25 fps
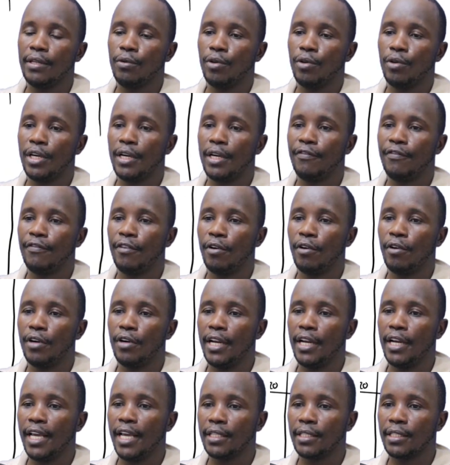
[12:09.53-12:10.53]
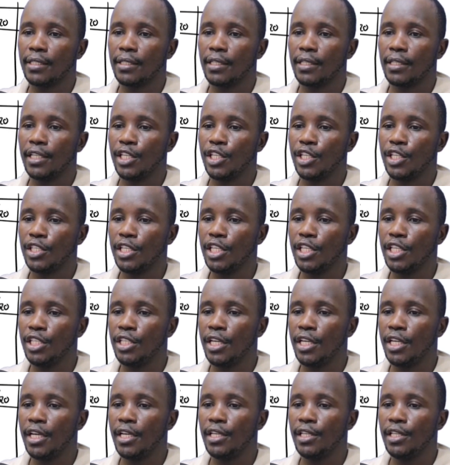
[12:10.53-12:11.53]
what followed next is
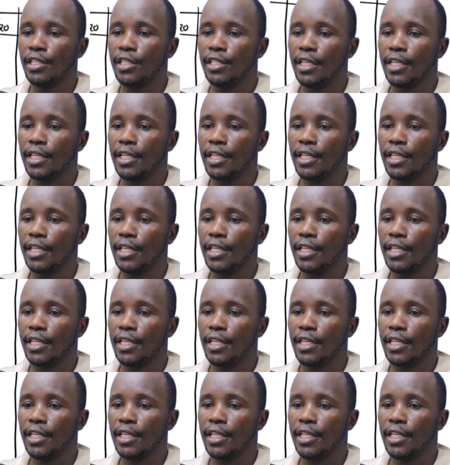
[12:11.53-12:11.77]
CJ,